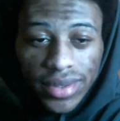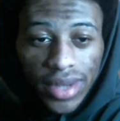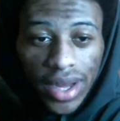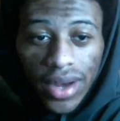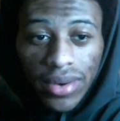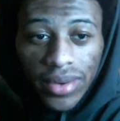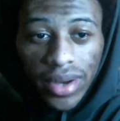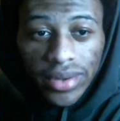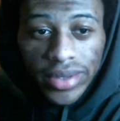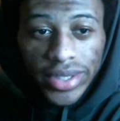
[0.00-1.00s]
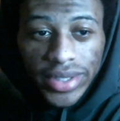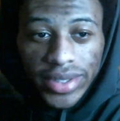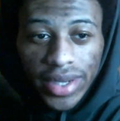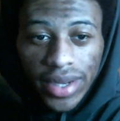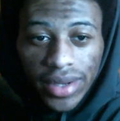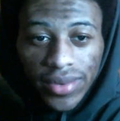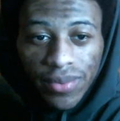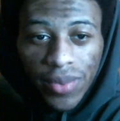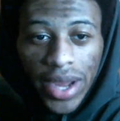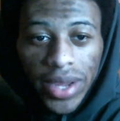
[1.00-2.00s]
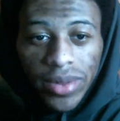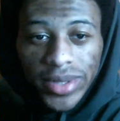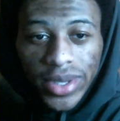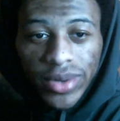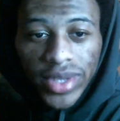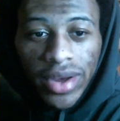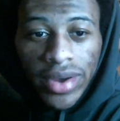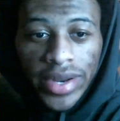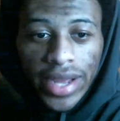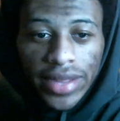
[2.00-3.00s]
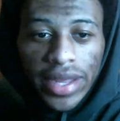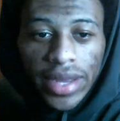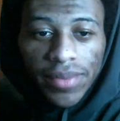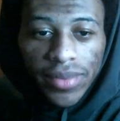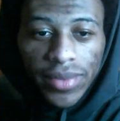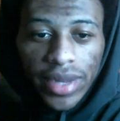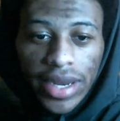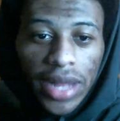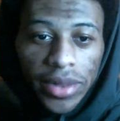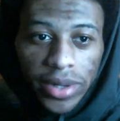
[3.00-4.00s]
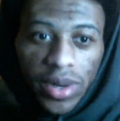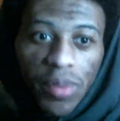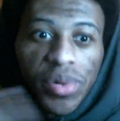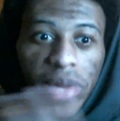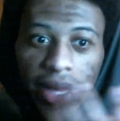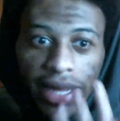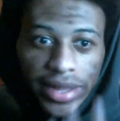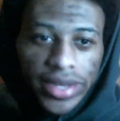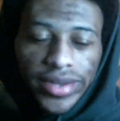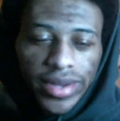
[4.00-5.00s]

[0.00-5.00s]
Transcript: I don't know. It's just like, why you look so tall to me? I think, and I look completely at the heels.